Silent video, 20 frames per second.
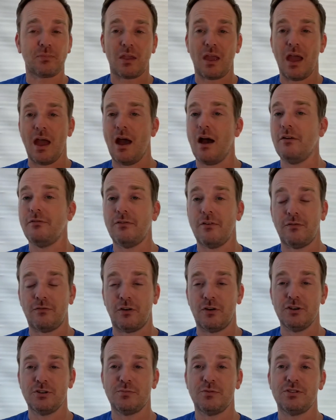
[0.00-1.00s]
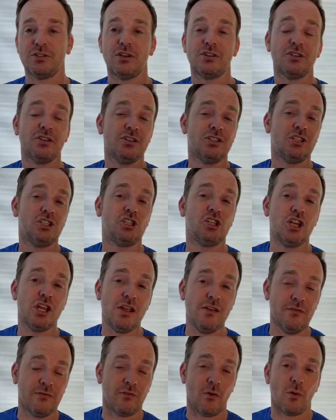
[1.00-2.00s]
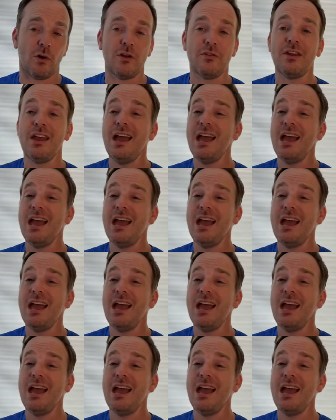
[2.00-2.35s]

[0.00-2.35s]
F first position, G fourth,